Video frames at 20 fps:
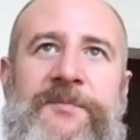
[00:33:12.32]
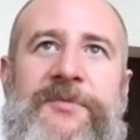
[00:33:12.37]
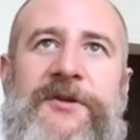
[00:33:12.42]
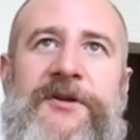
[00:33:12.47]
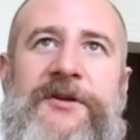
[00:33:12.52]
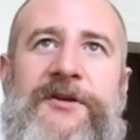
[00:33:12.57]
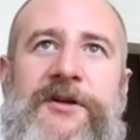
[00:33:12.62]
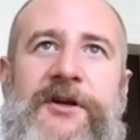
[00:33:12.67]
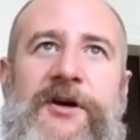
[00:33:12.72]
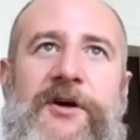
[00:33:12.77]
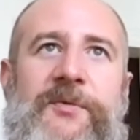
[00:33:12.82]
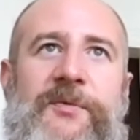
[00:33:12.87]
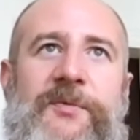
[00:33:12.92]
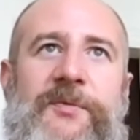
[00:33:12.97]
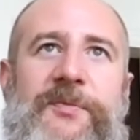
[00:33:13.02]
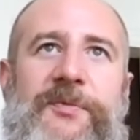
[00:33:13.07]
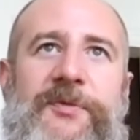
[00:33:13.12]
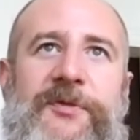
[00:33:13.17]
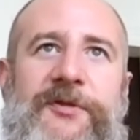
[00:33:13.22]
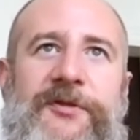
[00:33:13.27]
you know,
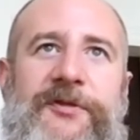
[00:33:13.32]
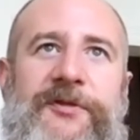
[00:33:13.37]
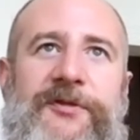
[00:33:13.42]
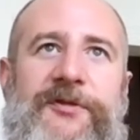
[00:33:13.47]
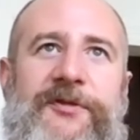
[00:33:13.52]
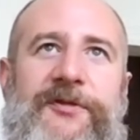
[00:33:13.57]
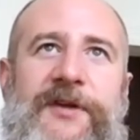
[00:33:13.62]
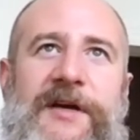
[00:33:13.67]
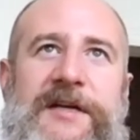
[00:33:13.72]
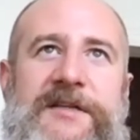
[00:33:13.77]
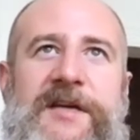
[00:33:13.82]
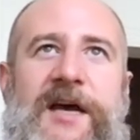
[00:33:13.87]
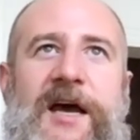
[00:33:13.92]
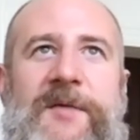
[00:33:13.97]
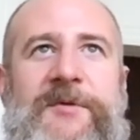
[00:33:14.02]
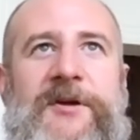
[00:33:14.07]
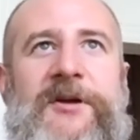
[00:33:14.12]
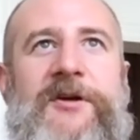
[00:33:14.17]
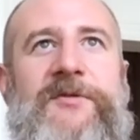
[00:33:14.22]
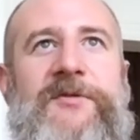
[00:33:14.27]
that
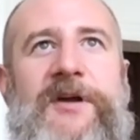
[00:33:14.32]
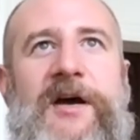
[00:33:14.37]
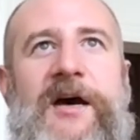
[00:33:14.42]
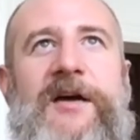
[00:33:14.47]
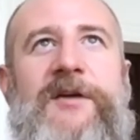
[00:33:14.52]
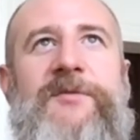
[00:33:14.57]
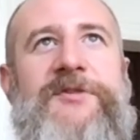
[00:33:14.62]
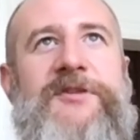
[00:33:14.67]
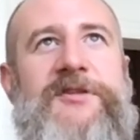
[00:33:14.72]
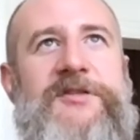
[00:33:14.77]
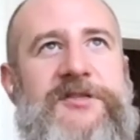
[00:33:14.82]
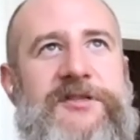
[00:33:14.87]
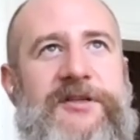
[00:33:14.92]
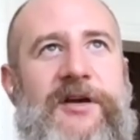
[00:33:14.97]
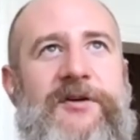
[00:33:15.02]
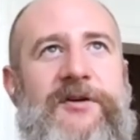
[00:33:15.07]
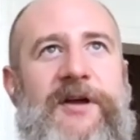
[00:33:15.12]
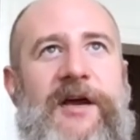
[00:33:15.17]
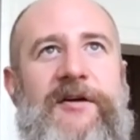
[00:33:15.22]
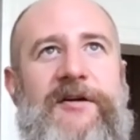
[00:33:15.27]
time in '09 with the
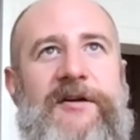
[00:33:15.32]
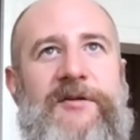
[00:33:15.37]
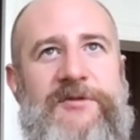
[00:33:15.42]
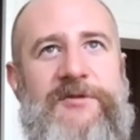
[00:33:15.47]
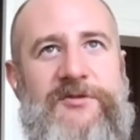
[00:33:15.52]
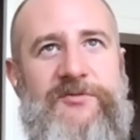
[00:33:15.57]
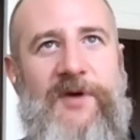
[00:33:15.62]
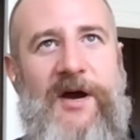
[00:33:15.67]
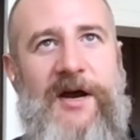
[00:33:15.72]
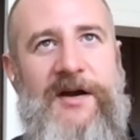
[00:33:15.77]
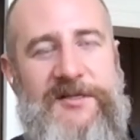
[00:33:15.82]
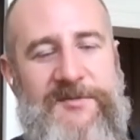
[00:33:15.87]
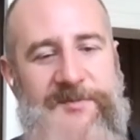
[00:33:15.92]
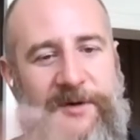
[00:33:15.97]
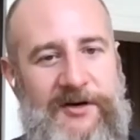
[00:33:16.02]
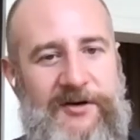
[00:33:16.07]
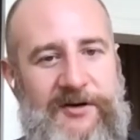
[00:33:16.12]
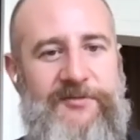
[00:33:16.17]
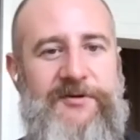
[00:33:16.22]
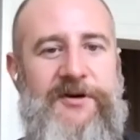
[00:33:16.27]
slowdown, it was right as my
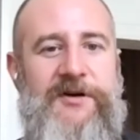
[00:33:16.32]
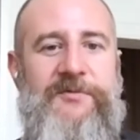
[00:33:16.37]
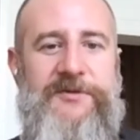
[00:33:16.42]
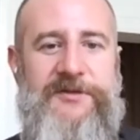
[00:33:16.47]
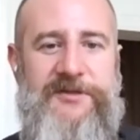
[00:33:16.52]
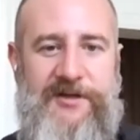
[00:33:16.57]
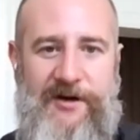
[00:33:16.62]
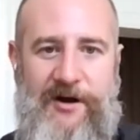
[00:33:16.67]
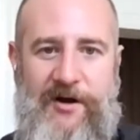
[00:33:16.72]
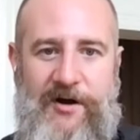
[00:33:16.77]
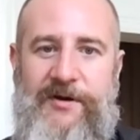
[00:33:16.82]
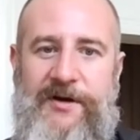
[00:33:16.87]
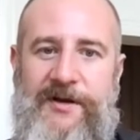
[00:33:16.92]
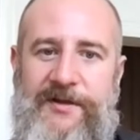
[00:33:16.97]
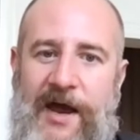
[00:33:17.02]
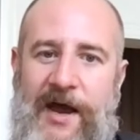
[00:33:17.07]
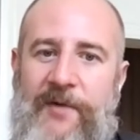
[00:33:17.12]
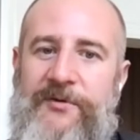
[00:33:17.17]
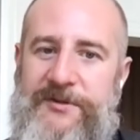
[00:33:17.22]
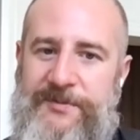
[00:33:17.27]
career was going. And
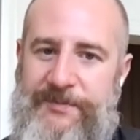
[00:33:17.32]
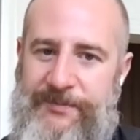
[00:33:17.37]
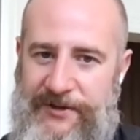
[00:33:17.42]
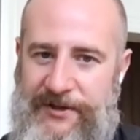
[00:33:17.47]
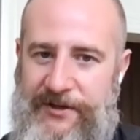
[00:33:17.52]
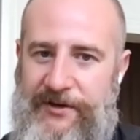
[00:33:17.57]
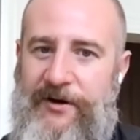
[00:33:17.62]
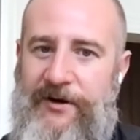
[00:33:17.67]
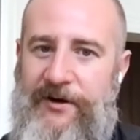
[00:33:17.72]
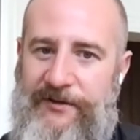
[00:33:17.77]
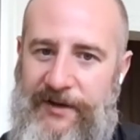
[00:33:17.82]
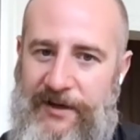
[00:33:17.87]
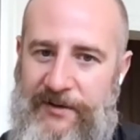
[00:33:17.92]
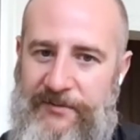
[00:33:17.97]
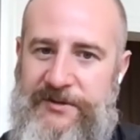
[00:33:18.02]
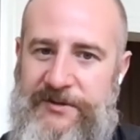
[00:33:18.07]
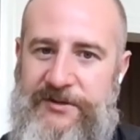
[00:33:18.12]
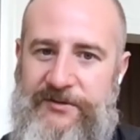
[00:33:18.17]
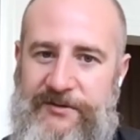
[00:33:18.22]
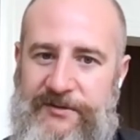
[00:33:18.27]
that was pretty hard. That
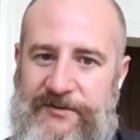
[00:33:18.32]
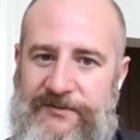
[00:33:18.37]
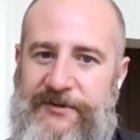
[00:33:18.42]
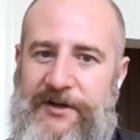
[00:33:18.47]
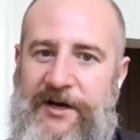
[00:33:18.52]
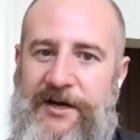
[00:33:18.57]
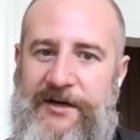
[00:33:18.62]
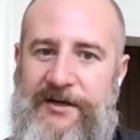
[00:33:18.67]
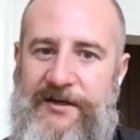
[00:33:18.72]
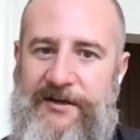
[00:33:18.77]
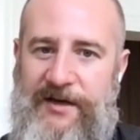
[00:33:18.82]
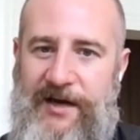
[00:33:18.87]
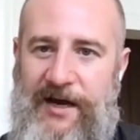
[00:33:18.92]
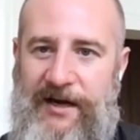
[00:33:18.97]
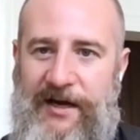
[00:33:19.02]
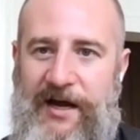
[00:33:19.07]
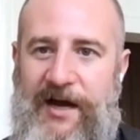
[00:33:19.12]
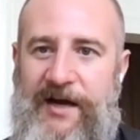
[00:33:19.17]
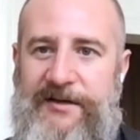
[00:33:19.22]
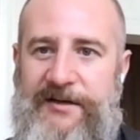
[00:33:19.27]
was sort of like I
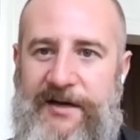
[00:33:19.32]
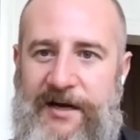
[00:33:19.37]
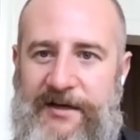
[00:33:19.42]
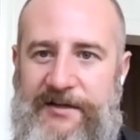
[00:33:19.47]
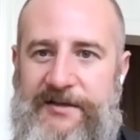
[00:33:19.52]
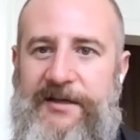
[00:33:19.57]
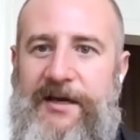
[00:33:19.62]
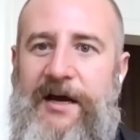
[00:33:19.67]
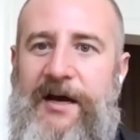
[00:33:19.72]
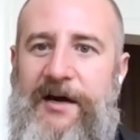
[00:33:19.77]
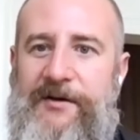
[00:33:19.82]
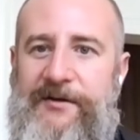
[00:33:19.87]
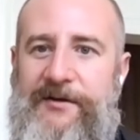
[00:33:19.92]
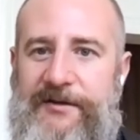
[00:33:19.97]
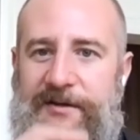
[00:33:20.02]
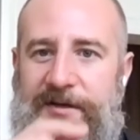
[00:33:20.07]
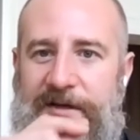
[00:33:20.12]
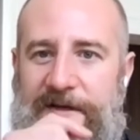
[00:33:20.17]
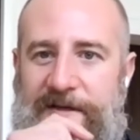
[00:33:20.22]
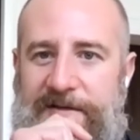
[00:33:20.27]
got knocked
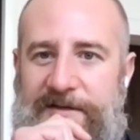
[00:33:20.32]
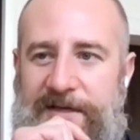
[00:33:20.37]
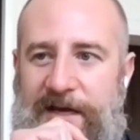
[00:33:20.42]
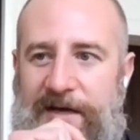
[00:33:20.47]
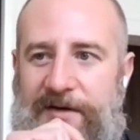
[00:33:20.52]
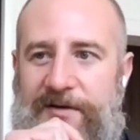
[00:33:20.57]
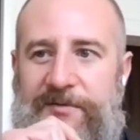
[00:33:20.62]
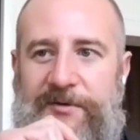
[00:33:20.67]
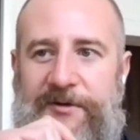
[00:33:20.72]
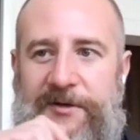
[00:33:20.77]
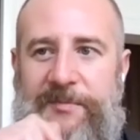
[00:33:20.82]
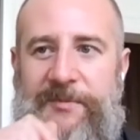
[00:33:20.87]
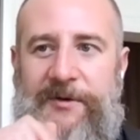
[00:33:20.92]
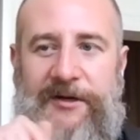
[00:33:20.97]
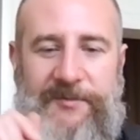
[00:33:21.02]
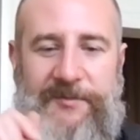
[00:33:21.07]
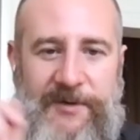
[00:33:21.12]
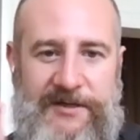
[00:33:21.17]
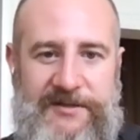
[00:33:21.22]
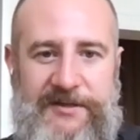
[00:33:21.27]
down and had to really
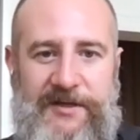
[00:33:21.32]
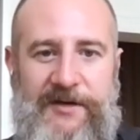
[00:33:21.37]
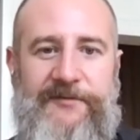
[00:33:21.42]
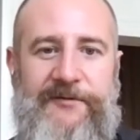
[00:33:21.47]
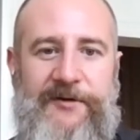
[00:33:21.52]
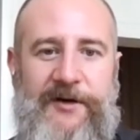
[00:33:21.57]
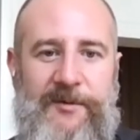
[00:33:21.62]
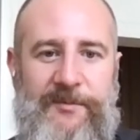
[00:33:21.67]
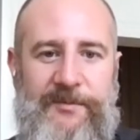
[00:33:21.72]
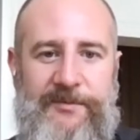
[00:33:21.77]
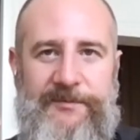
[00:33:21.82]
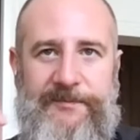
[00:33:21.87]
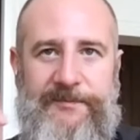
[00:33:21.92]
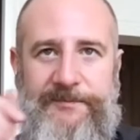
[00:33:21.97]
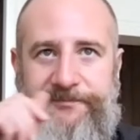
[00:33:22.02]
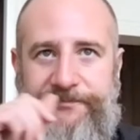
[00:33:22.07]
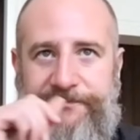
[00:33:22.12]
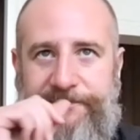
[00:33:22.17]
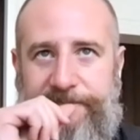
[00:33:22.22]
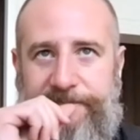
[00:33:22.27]
pick myself up
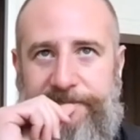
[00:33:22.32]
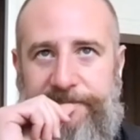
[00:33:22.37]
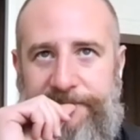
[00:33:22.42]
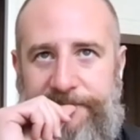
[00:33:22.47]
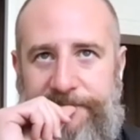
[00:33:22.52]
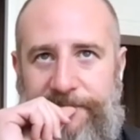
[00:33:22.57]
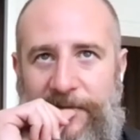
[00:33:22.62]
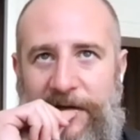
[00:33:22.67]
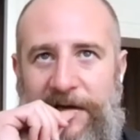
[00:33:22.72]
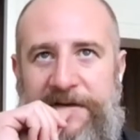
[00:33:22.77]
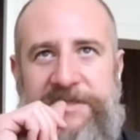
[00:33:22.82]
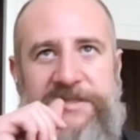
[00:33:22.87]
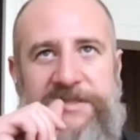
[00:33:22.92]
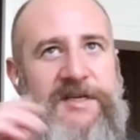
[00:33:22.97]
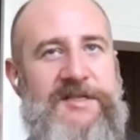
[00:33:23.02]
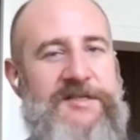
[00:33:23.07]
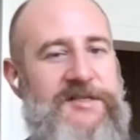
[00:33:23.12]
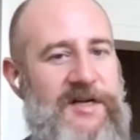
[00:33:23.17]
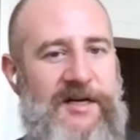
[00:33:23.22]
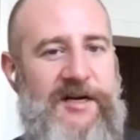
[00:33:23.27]
because
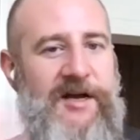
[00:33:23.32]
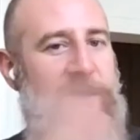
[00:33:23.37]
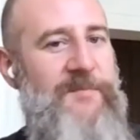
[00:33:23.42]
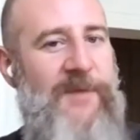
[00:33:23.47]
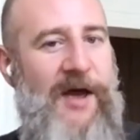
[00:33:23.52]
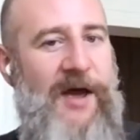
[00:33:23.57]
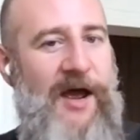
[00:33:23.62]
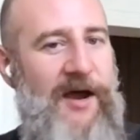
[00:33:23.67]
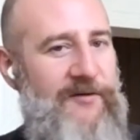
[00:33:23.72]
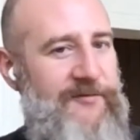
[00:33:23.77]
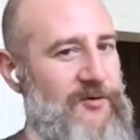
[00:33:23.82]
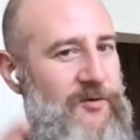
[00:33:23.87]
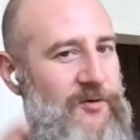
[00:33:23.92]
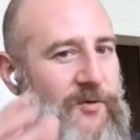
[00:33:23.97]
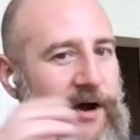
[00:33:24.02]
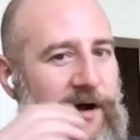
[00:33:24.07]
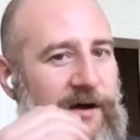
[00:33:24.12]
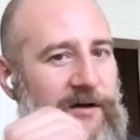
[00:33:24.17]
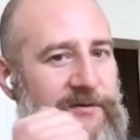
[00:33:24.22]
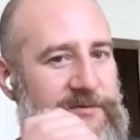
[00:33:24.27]
things didn't come back for a
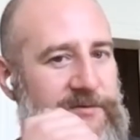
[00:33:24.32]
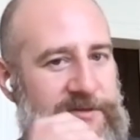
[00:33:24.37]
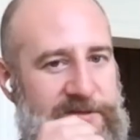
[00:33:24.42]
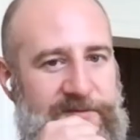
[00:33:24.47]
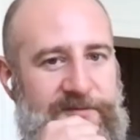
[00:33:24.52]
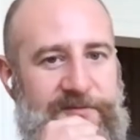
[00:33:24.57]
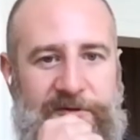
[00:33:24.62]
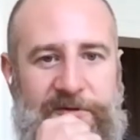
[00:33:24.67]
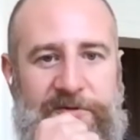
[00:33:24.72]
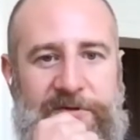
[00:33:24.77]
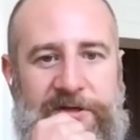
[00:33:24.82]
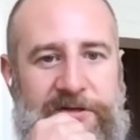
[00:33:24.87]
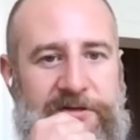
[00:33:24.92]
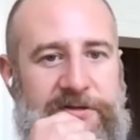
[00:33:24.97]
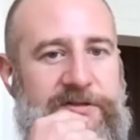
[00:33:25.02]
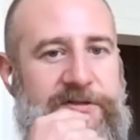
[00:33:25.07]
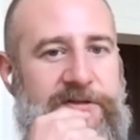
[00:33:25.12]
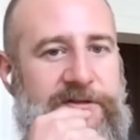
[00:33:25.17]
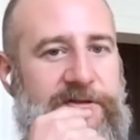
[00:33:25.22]
while. It was a few years.